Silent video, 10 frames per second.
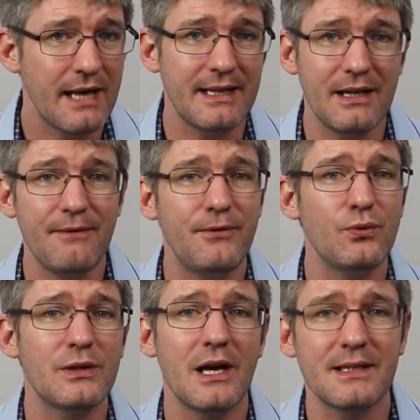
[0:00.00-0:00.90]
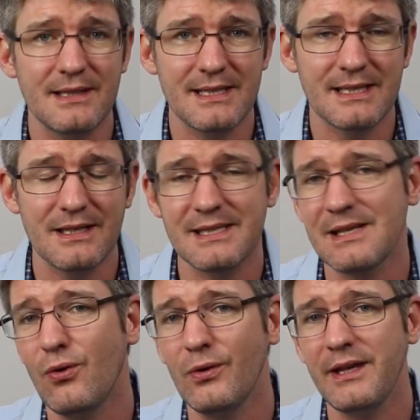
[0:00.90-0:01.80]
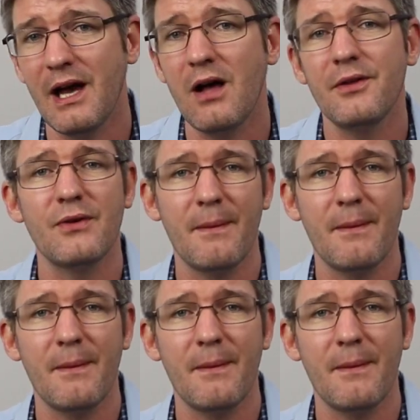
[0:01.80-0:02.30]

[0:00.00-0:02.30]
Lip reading: And then if you would like to discuss all the other